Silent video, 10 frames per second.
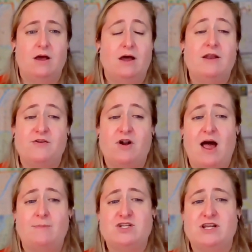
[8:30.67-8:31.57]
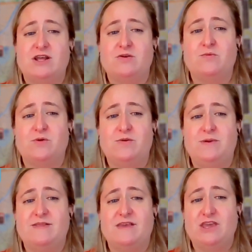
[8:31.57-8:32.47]
Another option would
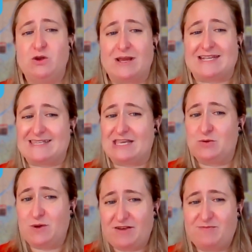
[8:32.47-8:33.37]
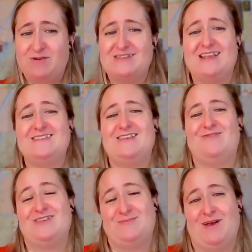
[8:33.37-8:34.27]
be that UICUF presents their
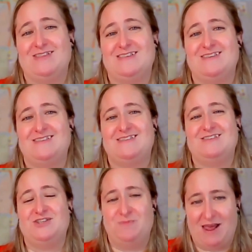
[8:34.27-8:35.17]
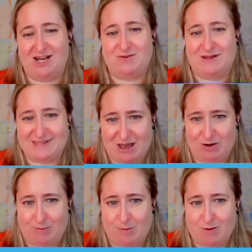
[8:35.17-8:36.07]
responses to management's
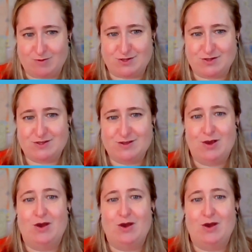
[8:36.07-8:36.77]
counter proposals,